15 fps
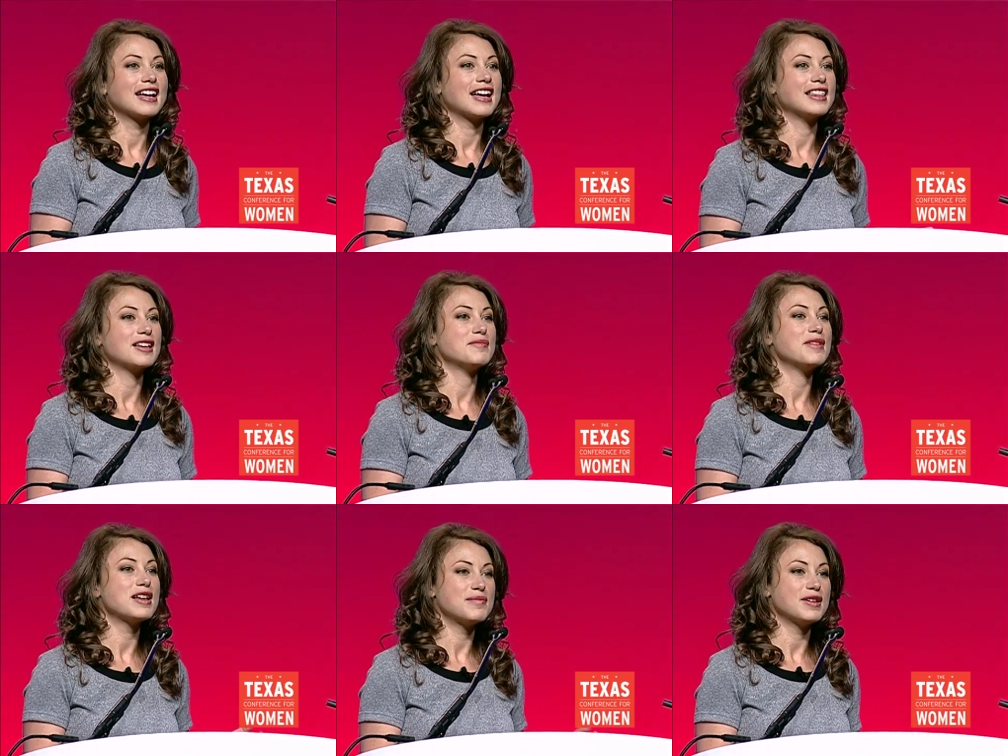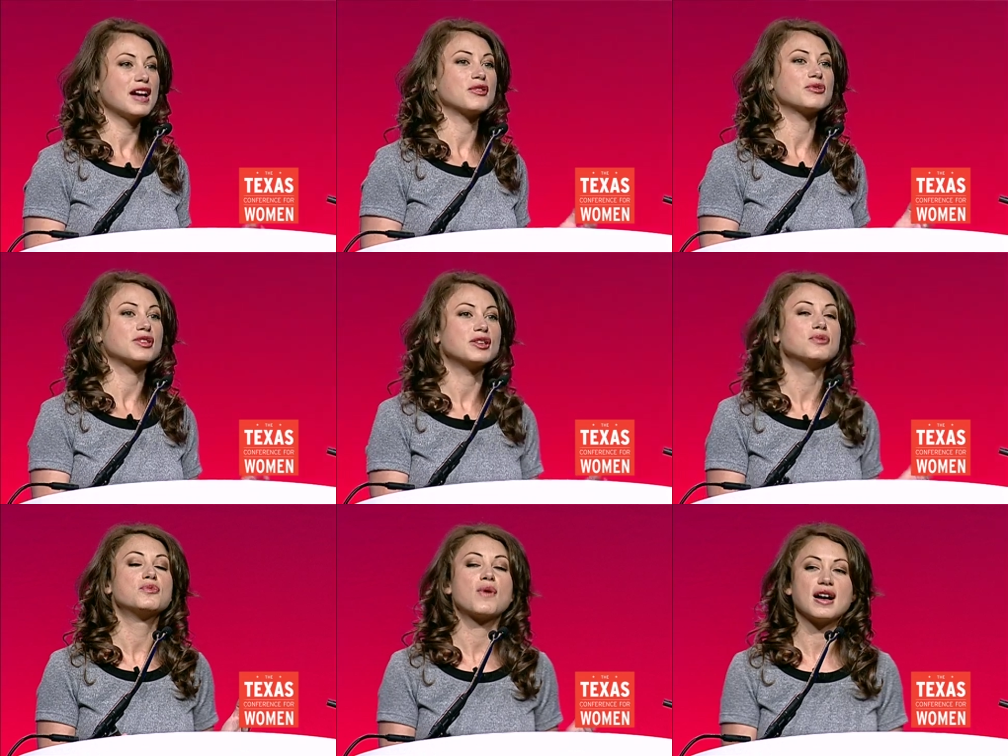and that maybe I
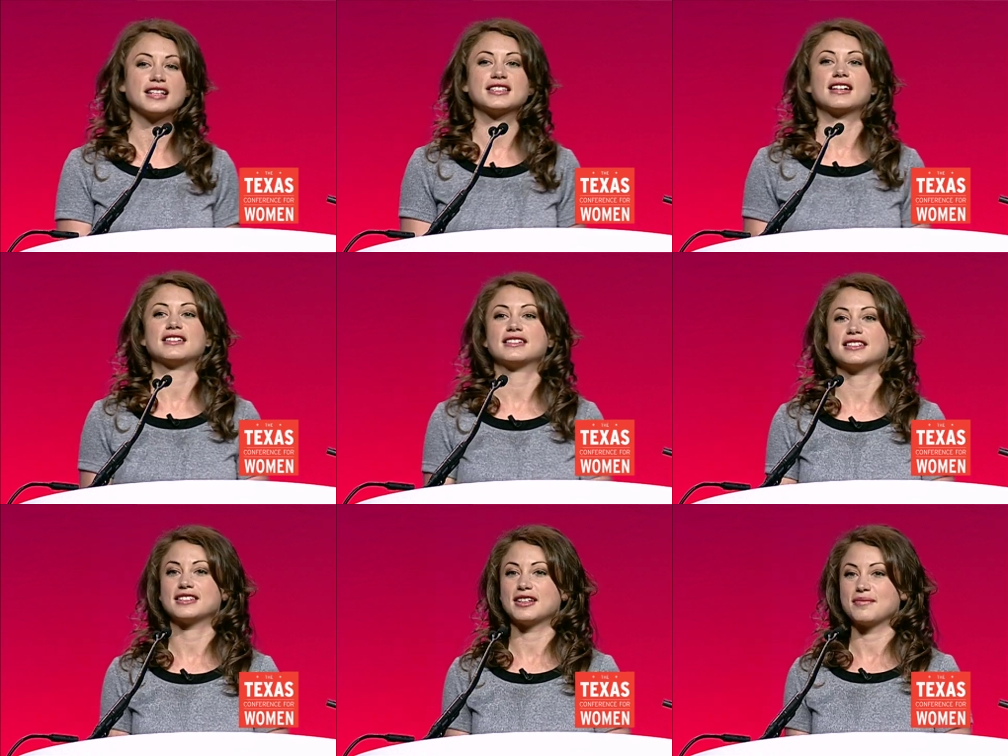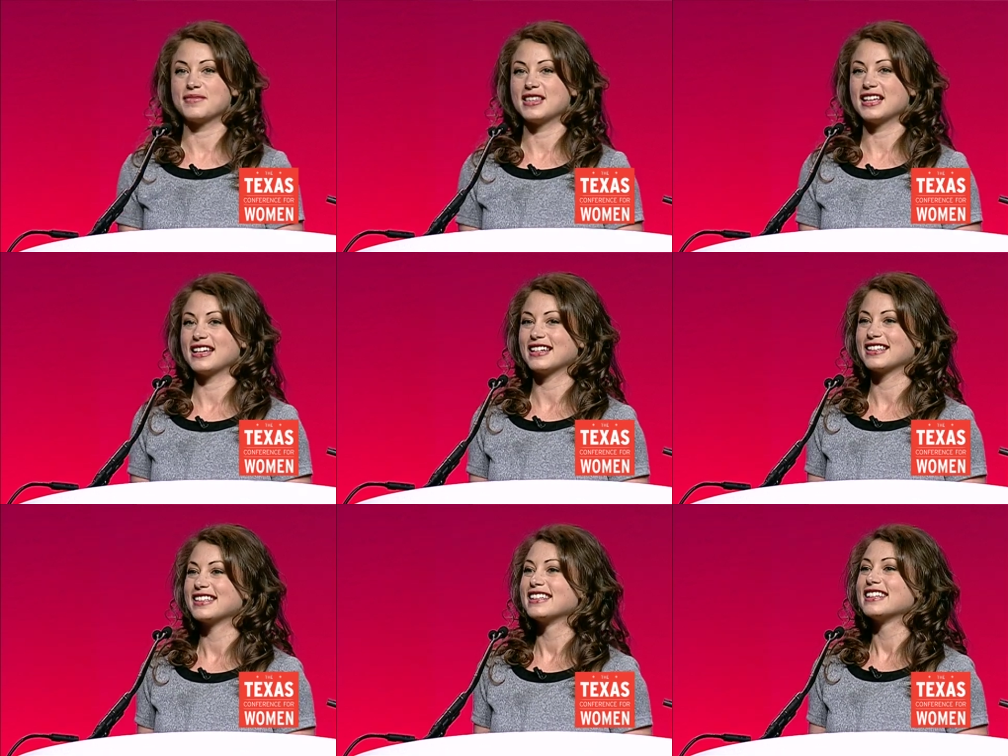really was onto
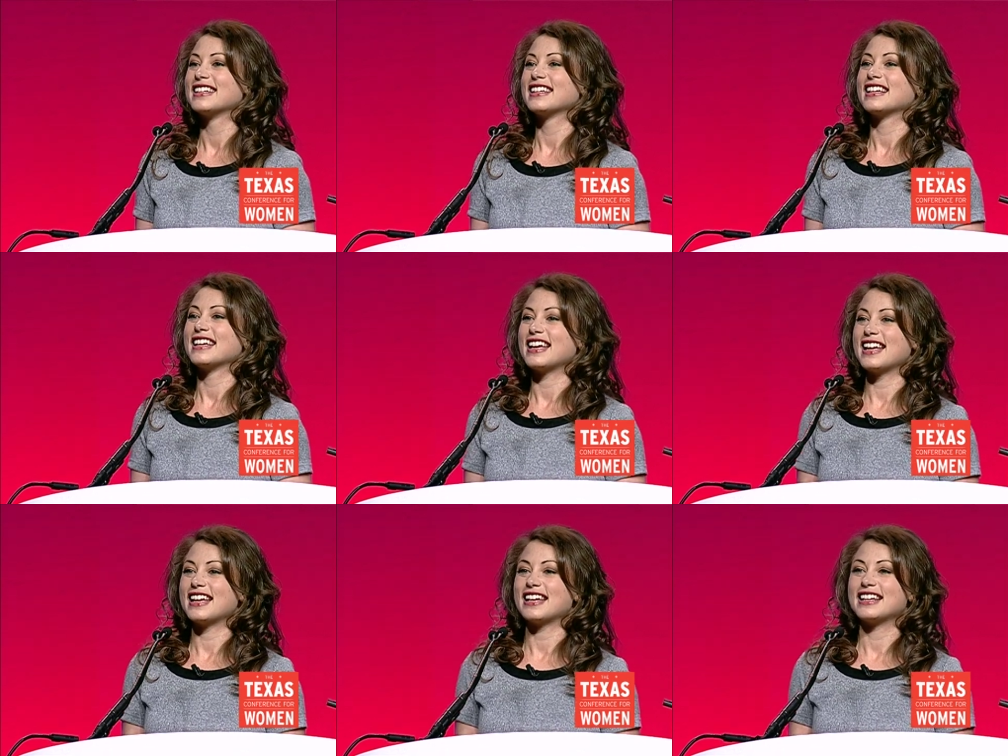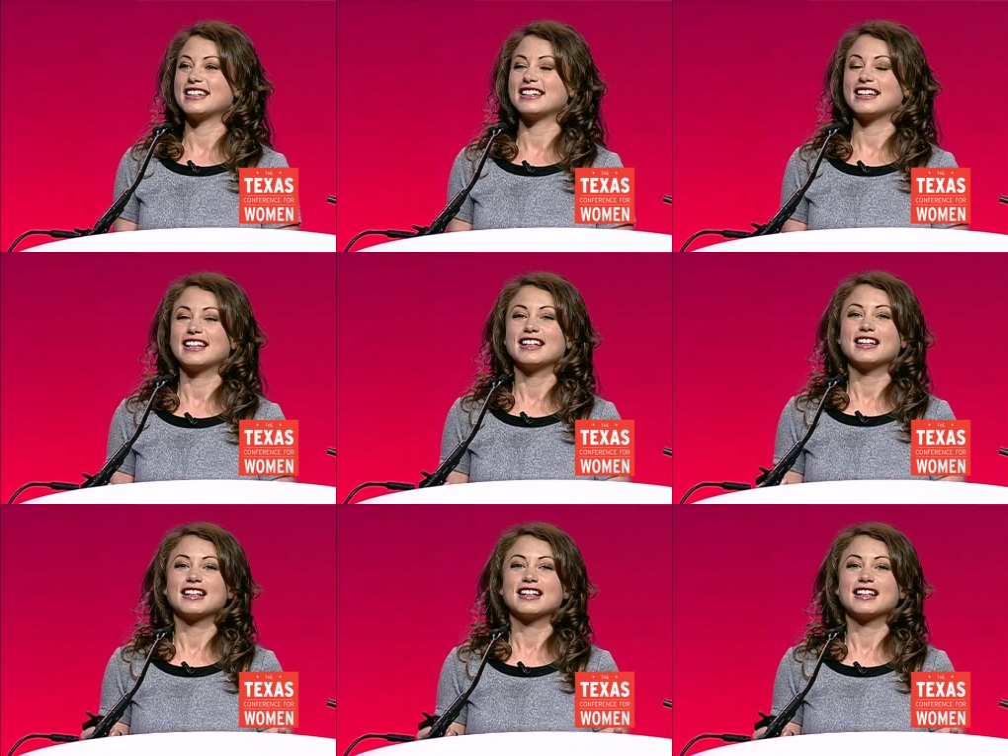something. And